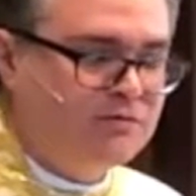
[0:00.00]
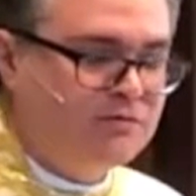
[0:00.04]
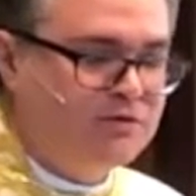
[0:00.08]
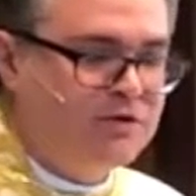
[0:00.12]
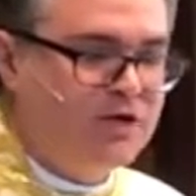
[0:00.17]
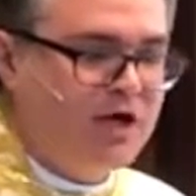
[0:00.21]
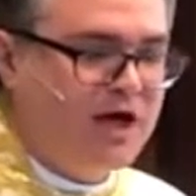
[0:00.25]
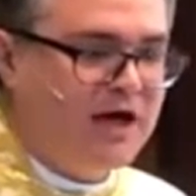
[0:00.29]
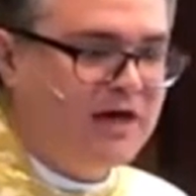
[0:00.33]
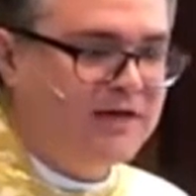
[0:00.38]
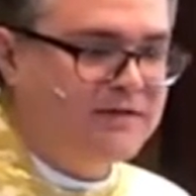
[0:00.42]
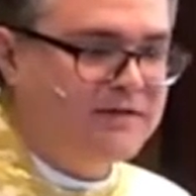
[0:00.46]

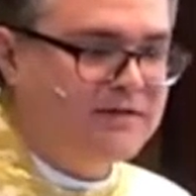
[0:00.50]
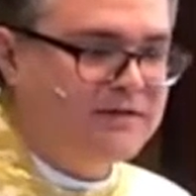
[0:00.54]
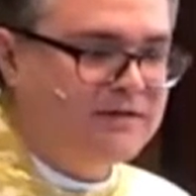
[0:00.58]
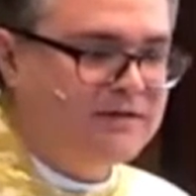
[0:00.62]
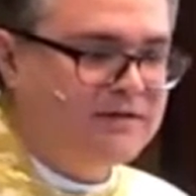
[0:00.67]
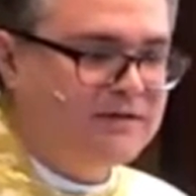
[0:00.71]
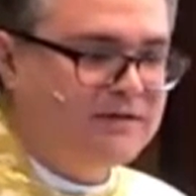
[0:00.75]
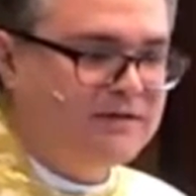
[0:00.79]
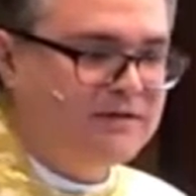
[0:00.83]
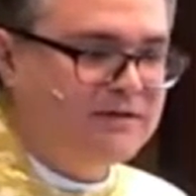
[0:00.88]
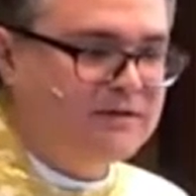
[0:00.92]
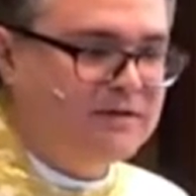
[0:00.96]
Not,
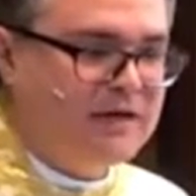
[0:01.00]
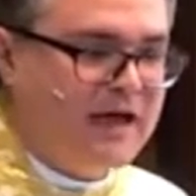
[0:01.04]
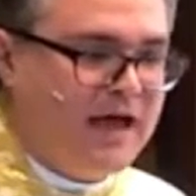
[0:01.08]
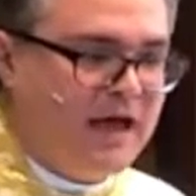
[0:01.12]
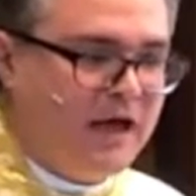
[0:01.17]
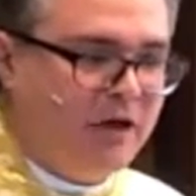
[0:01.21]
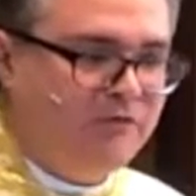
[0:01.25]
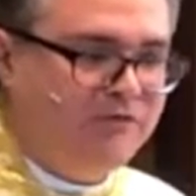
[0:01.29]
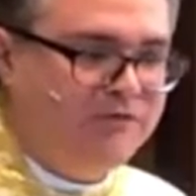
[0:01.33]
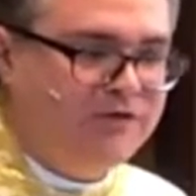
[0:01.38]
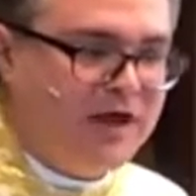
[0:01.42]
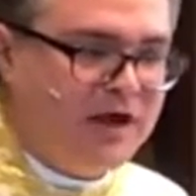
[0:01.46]

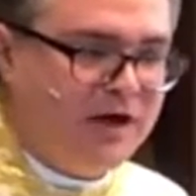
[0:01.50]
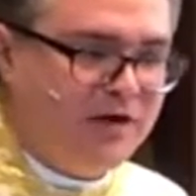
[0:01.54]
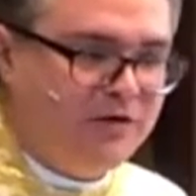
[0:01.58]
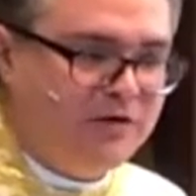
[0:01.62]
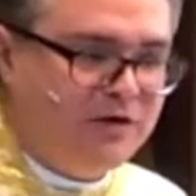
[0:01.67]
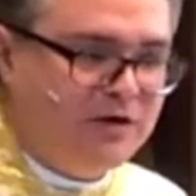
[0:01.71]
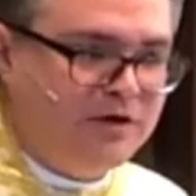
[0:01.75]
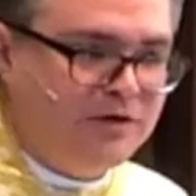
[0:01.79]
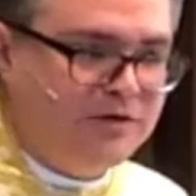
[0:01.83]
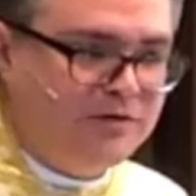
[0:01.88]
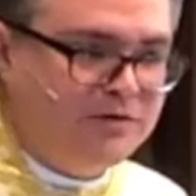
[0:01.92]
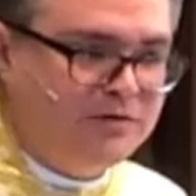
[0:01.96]
how dare
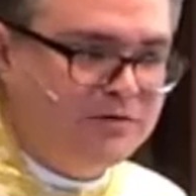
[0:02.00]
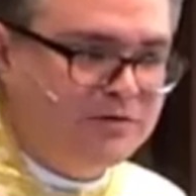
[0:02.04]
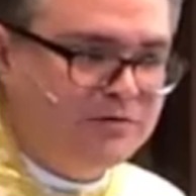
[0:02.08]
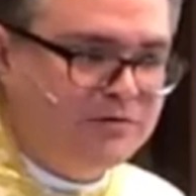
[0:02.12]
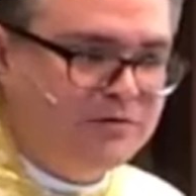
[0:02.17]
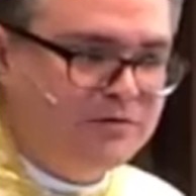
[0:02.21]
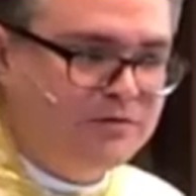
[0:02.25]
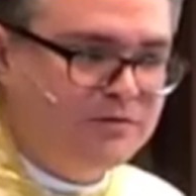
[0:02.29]
you.